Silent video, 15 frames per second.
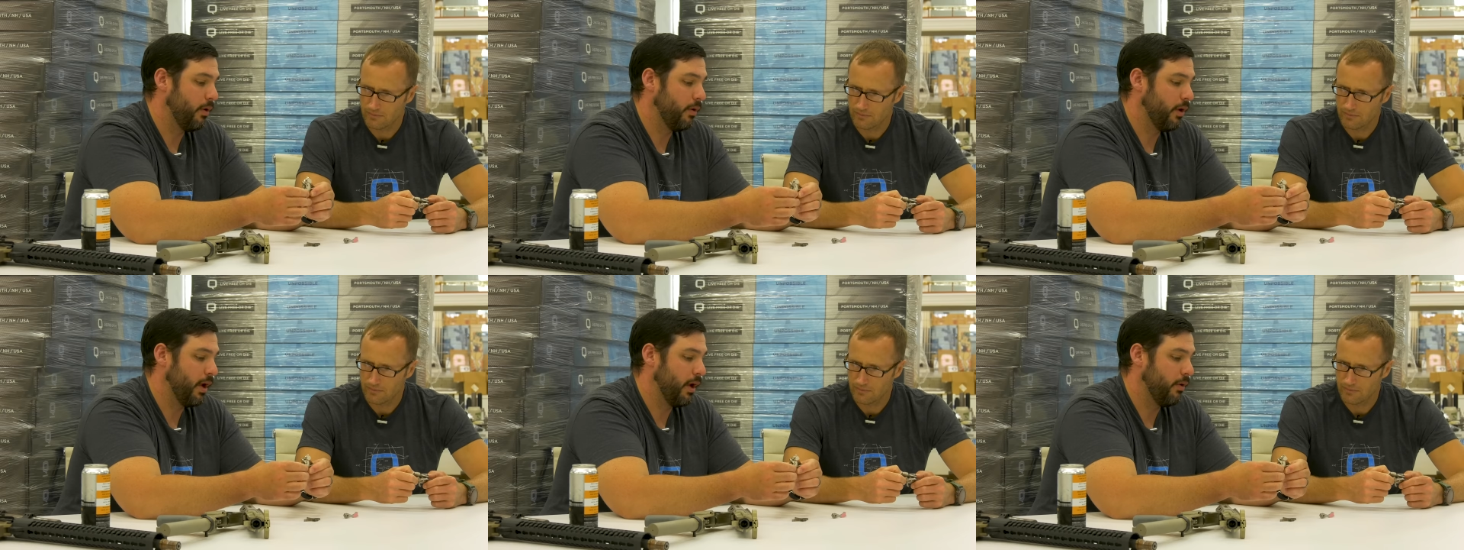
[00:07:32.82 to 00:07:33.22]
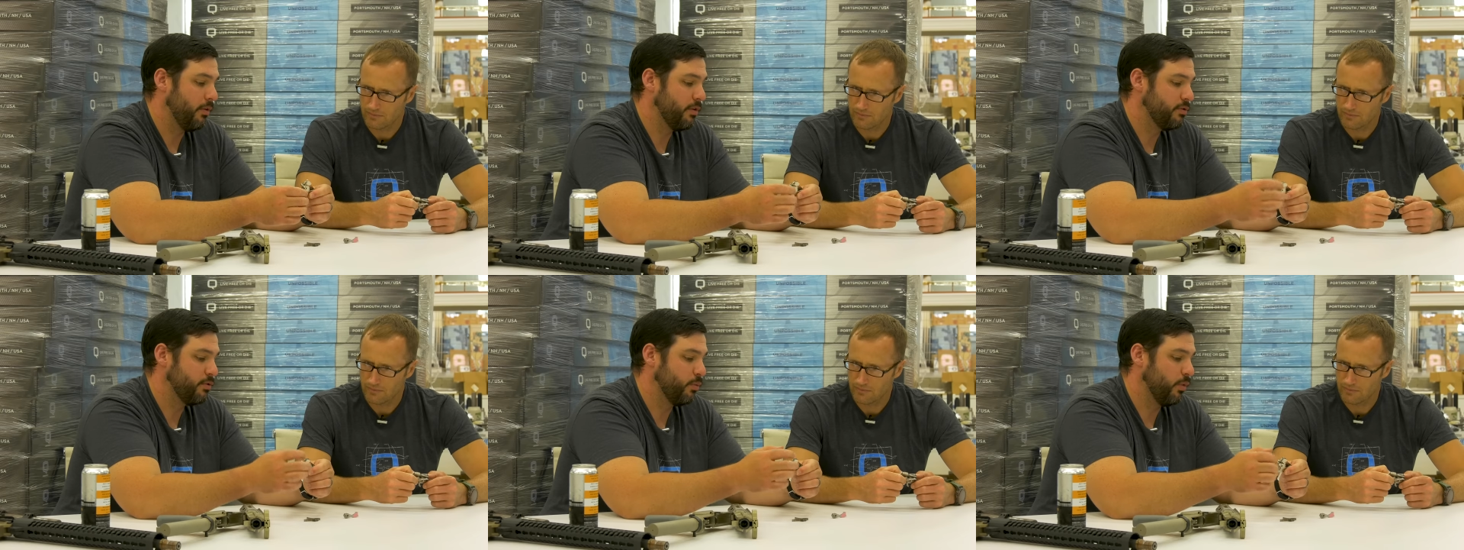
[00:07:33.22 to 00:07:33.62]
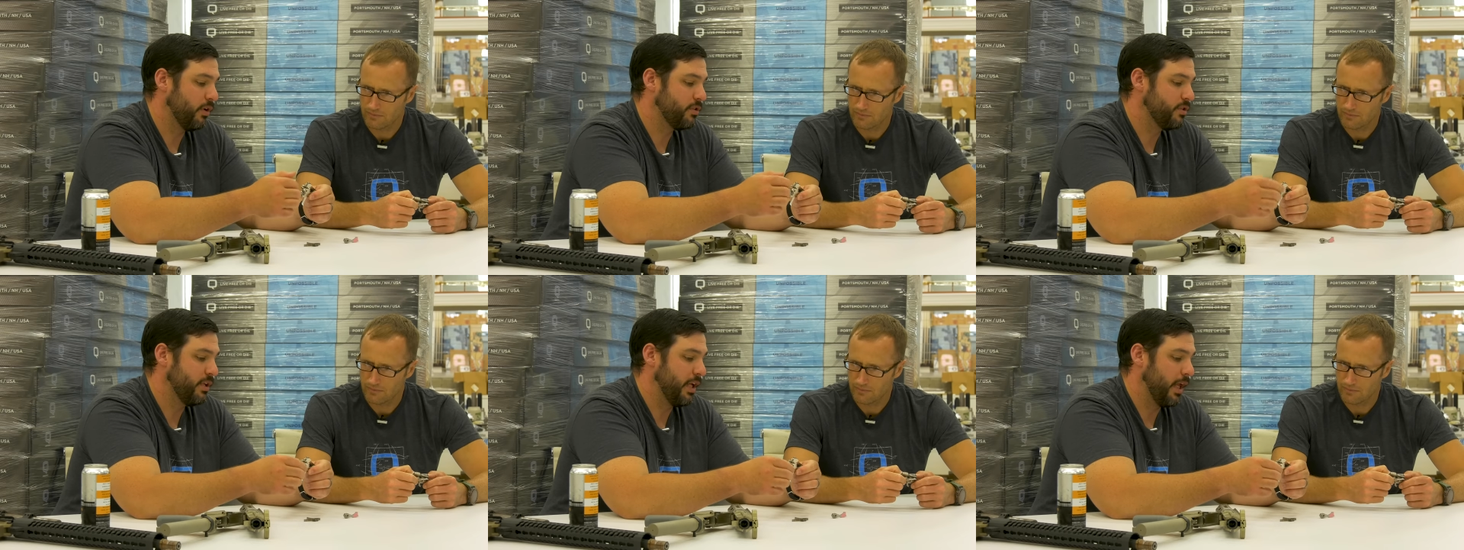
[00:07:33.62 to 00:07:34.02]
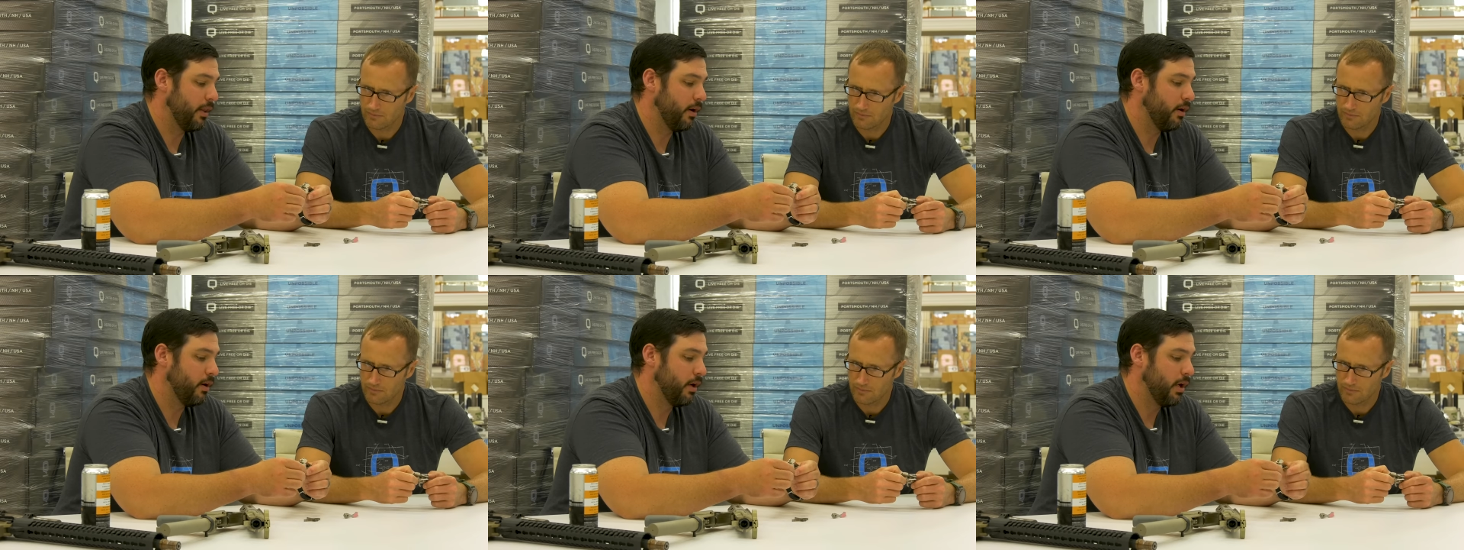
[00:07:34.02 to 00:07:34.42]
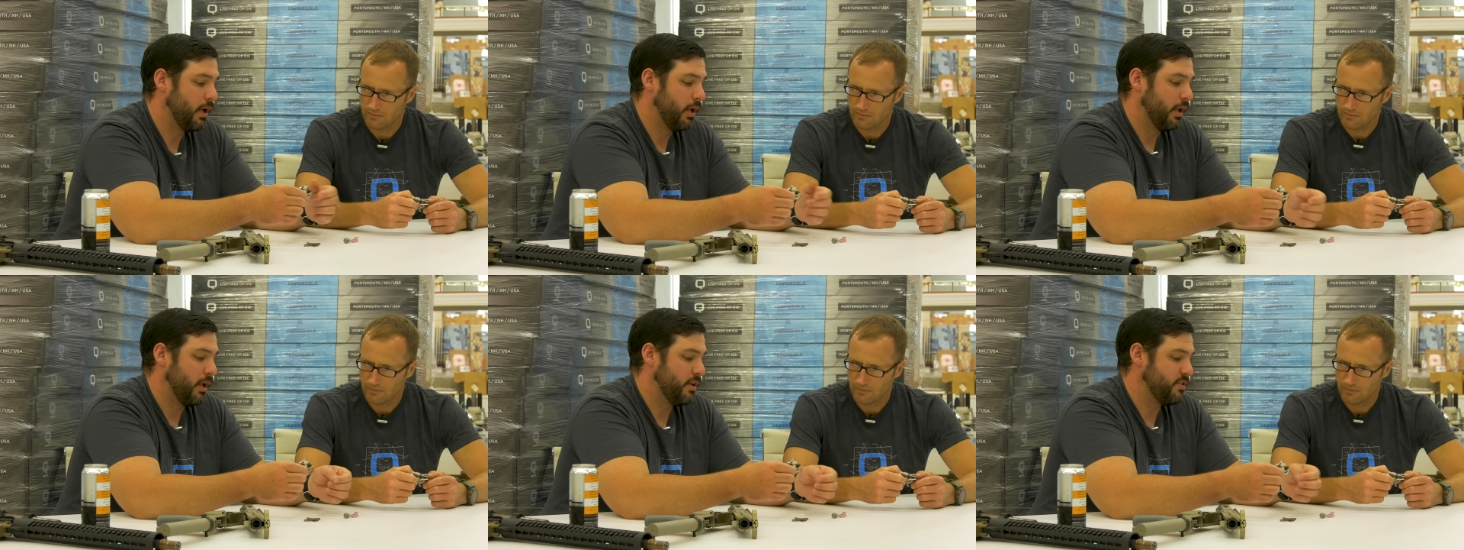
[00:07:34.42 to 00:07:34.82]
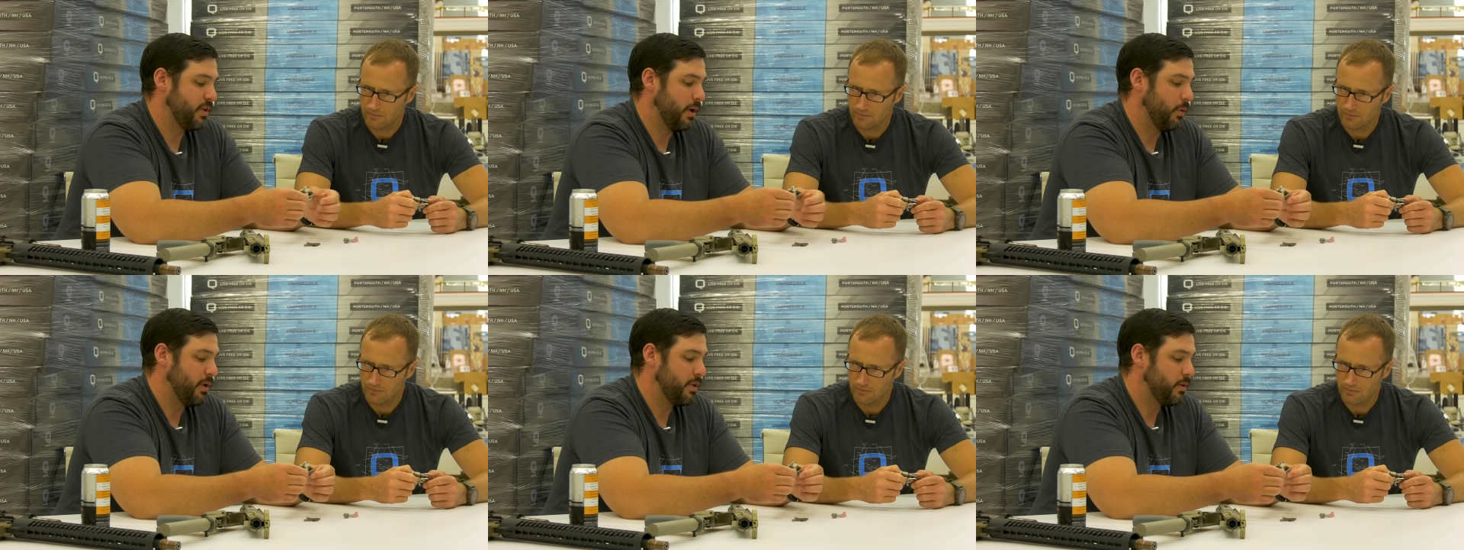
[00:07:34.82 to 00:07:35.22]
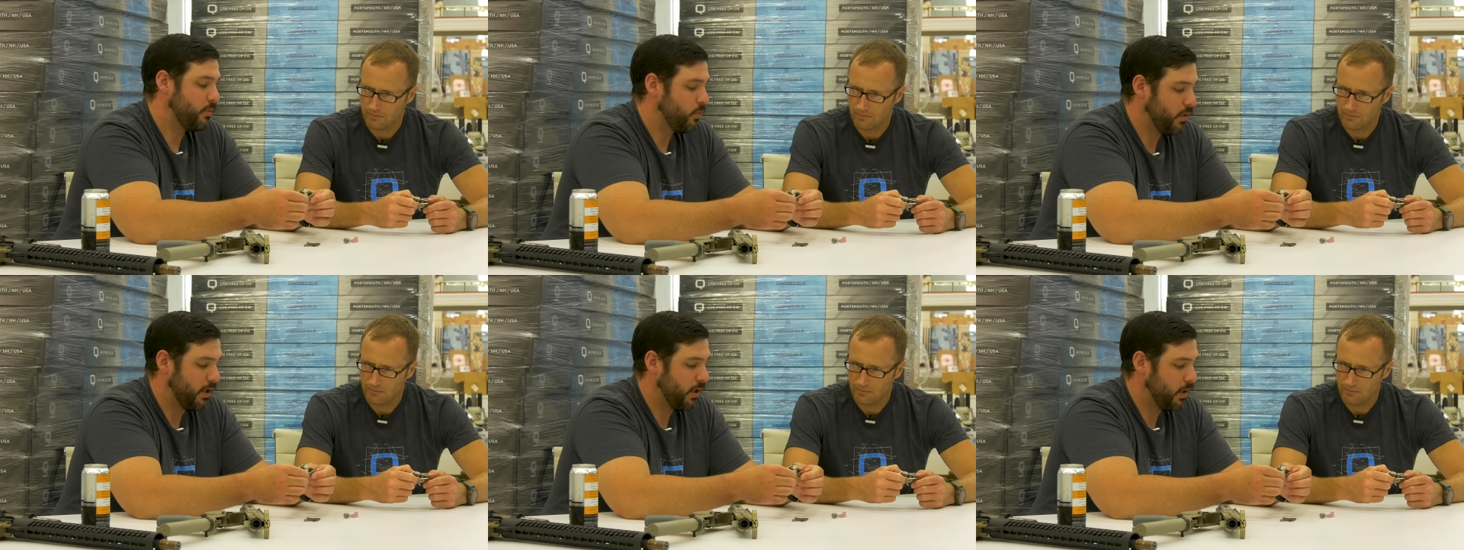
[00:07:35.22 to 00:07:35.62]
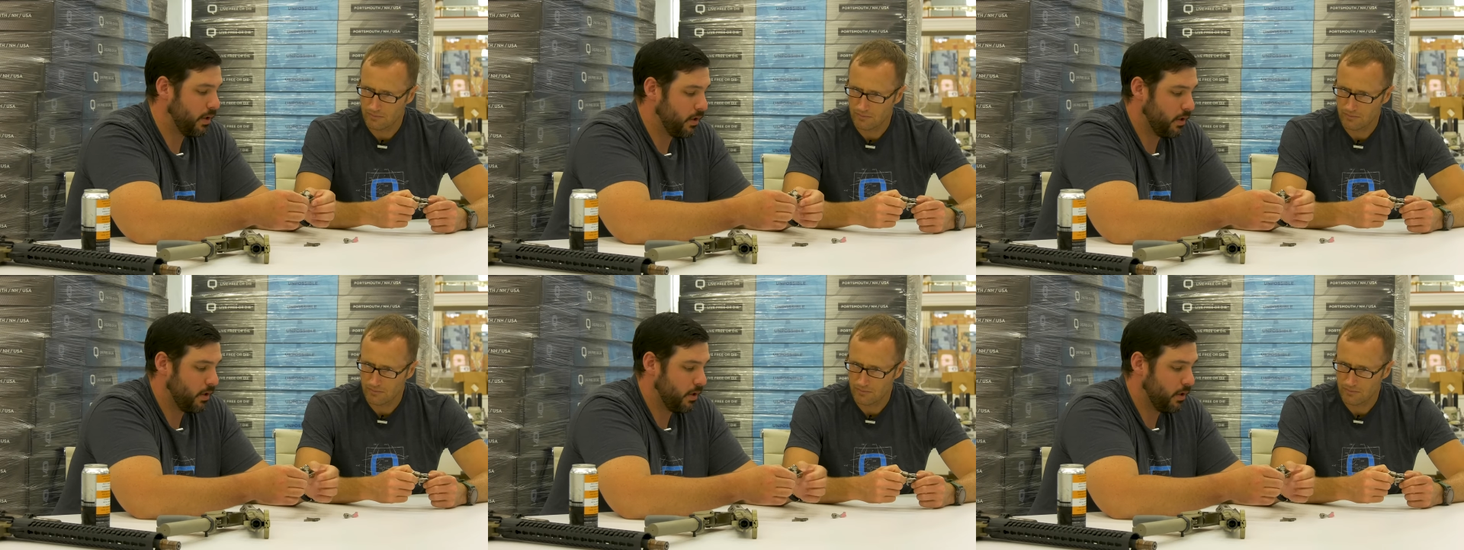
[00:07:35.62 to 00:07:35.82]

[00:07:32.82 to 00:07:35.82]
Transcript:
Speaker 1: it, how this works together. As I say, we we